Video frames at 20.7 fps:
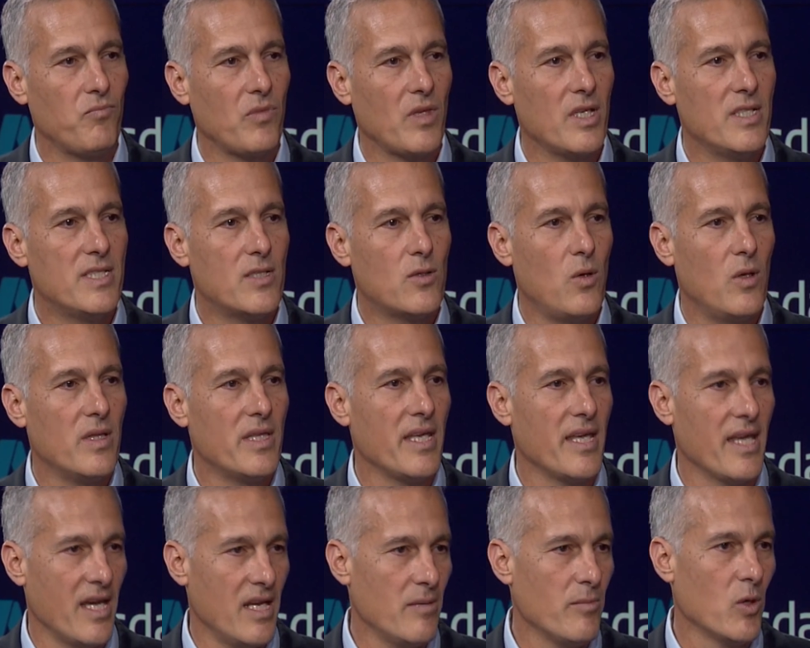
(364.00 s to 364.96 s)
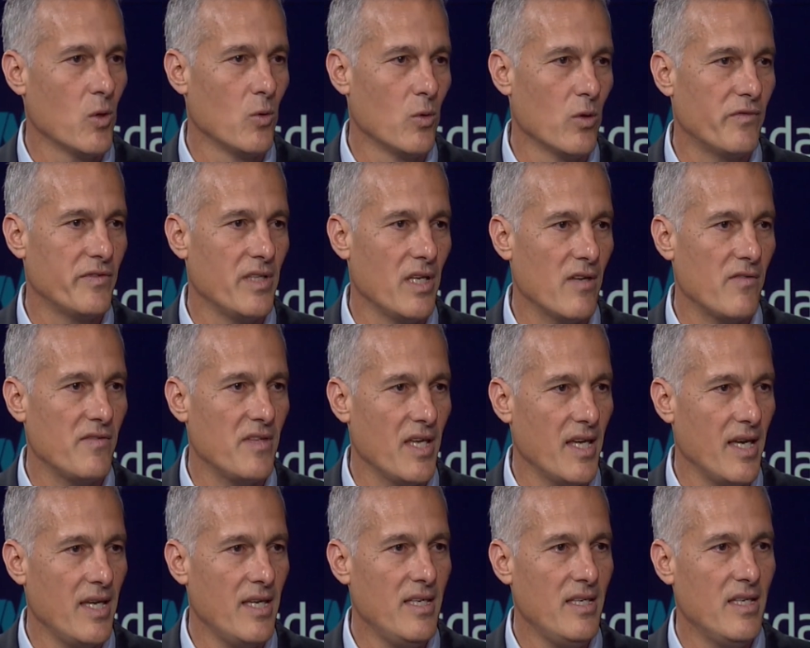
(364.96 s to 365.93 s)
It's called the animal rule of the
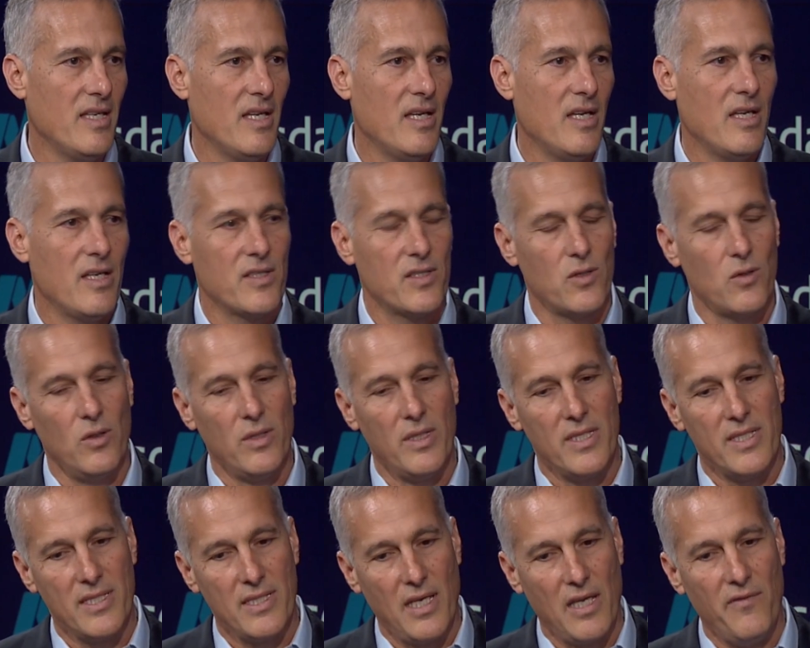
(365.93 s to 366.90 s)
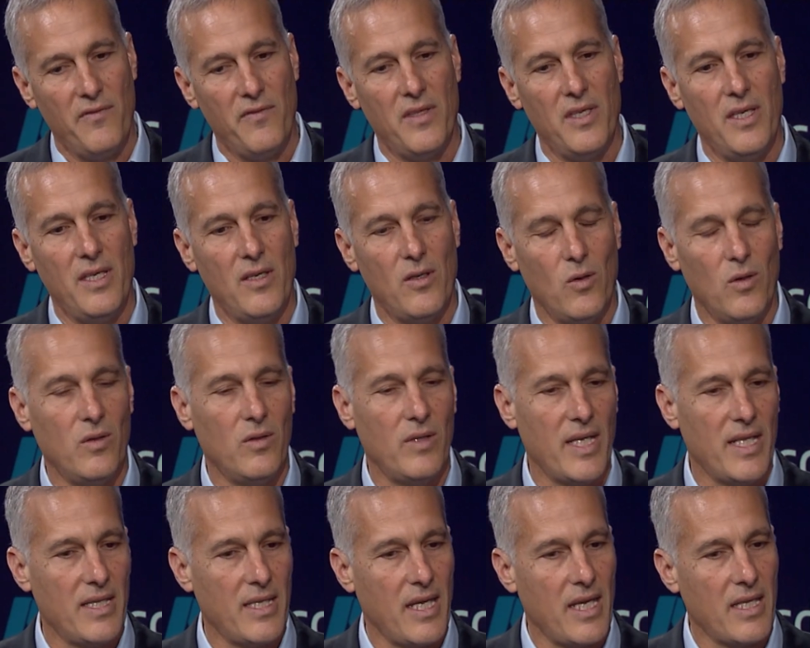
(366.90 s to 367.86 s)
FDA. So all the safety, all
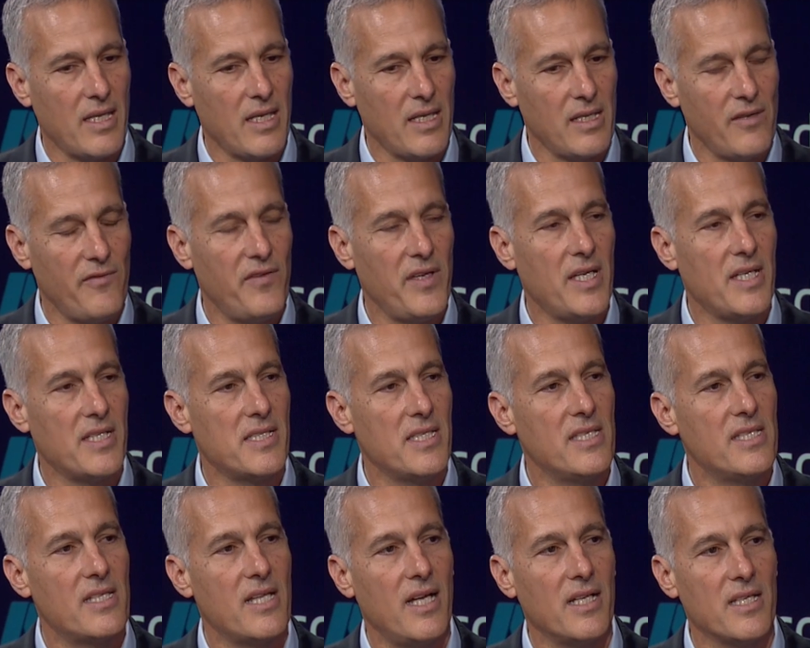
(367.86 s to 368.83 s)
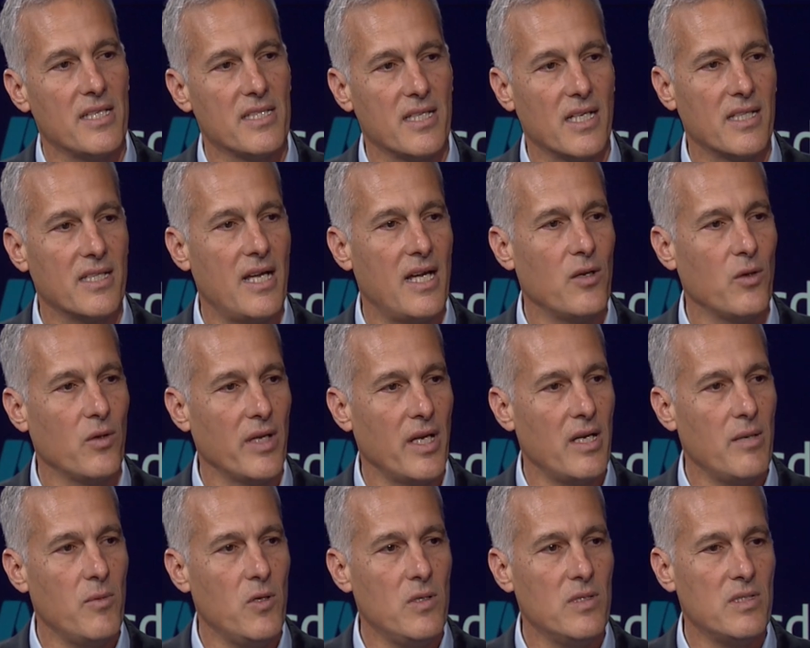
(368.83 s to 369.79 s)
in efficacy studies are done on
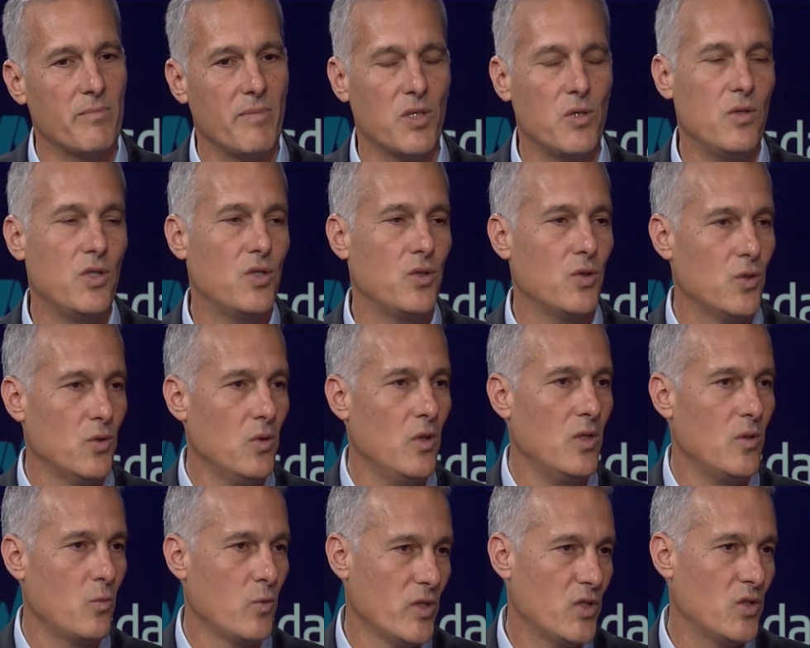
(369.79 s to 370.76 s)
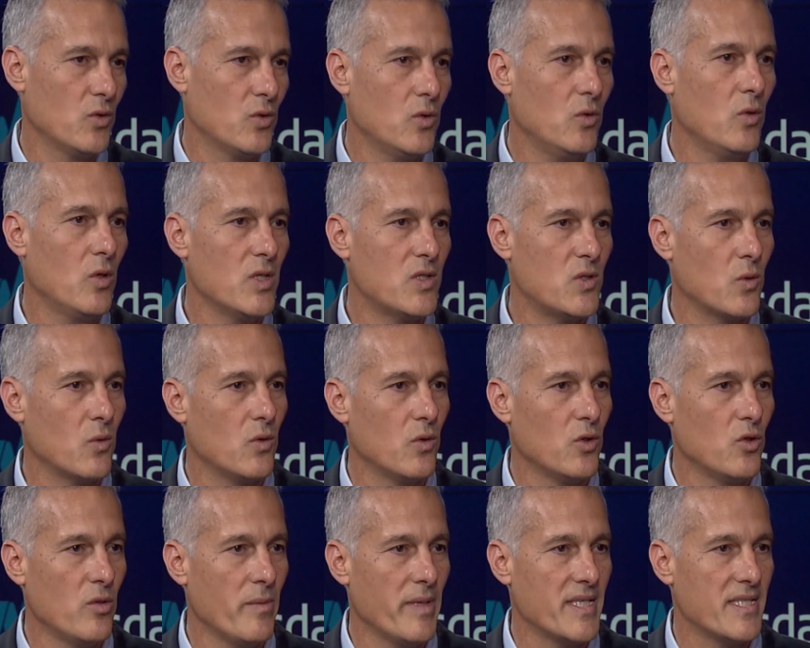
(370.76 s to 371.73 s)
animals, but we should do also
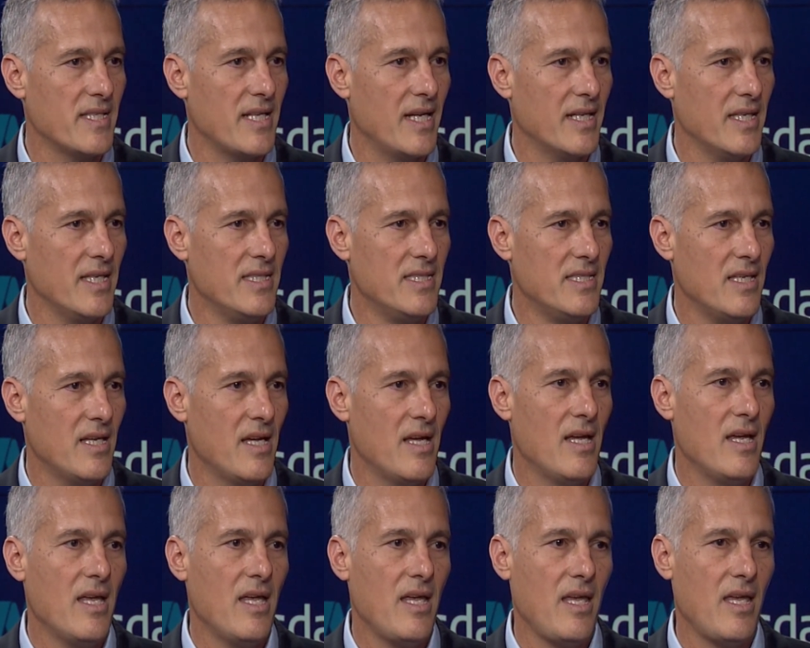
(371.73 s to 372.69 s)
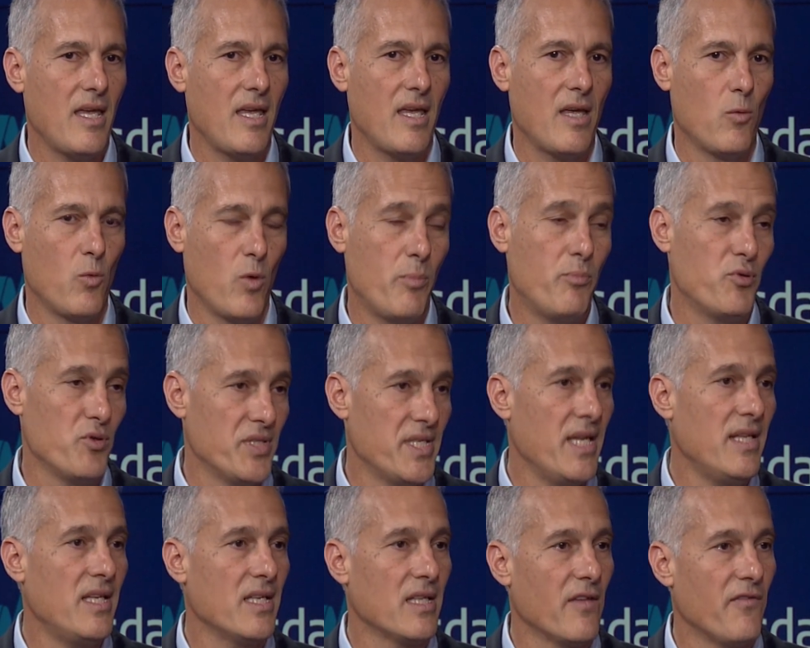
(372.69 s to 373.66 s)
human studies. We
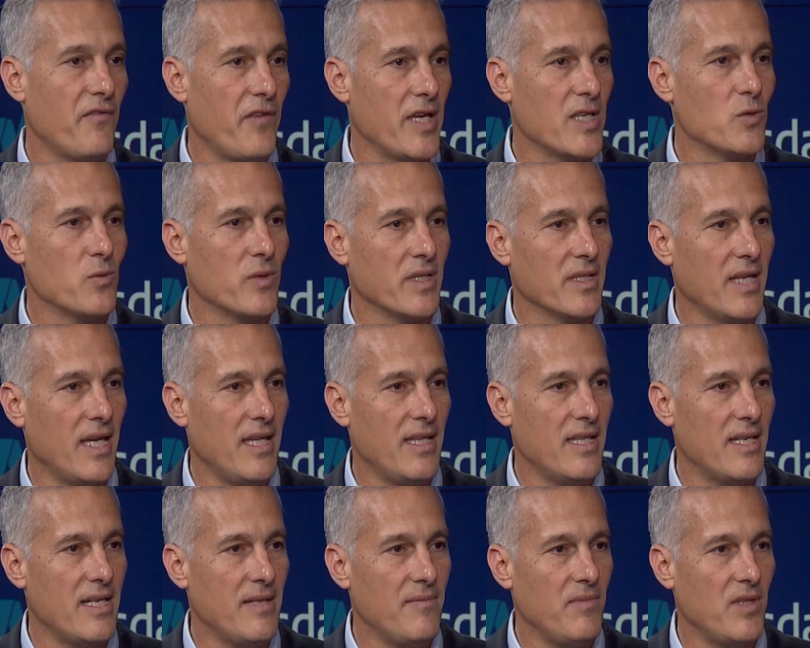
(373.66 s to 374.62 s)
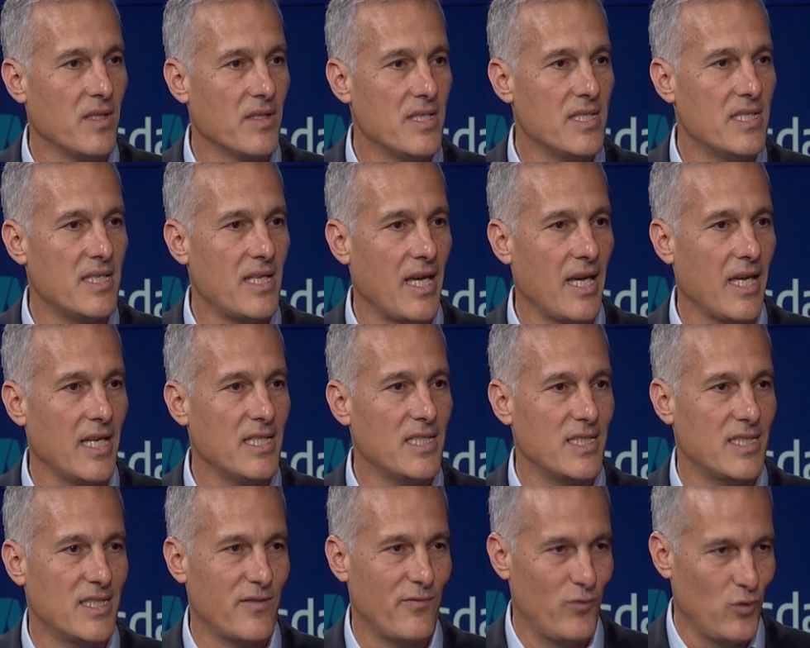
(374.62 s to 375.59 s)
presented the phase 1 data, in this
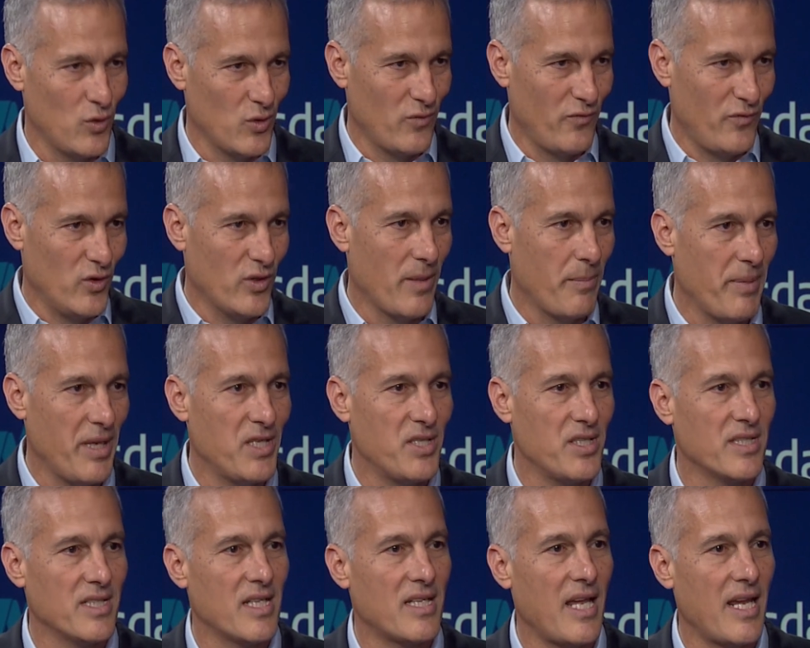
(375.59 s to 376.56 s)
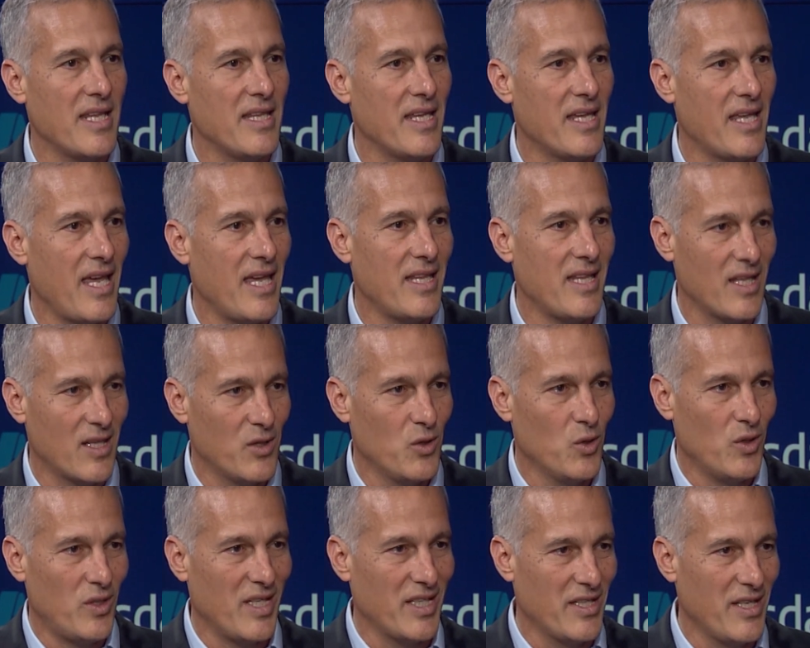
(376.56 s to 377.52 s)
case for the patient that I indicated,
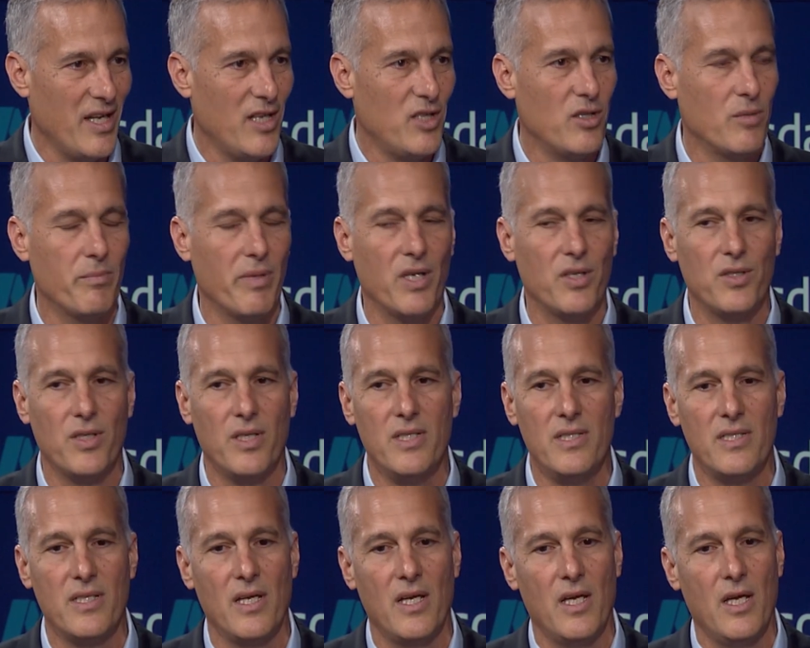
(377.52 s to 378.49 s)
not radiation patients,